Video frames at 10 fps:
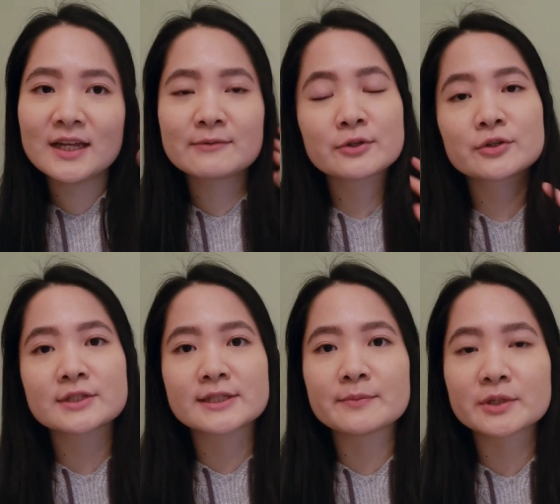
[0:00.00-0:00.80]
I'm not gonna
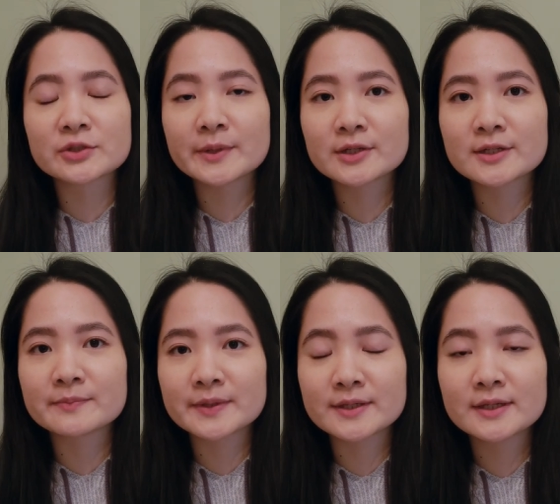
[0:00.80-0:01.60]
say much about it
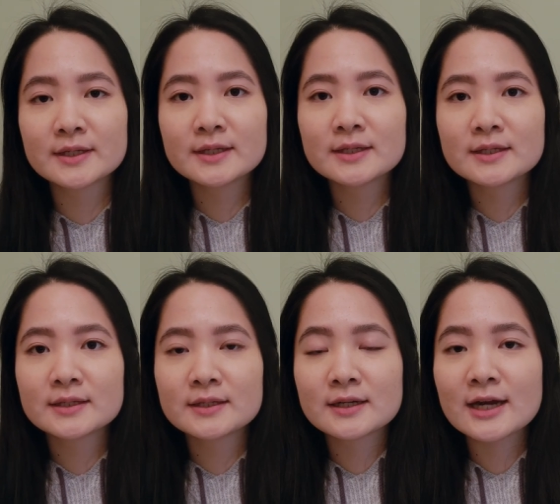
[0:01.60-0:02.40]
but
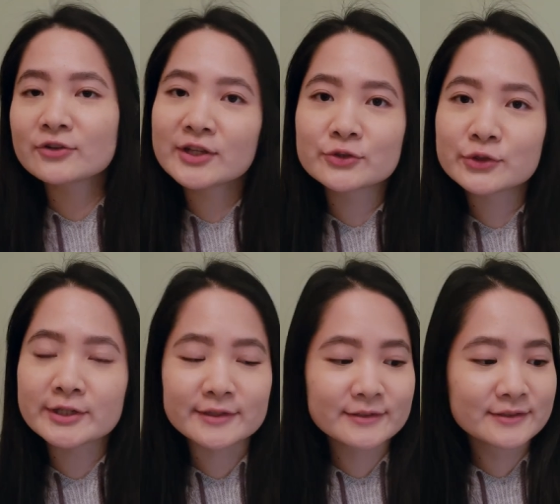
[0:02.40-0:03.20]
I really enjoyed it.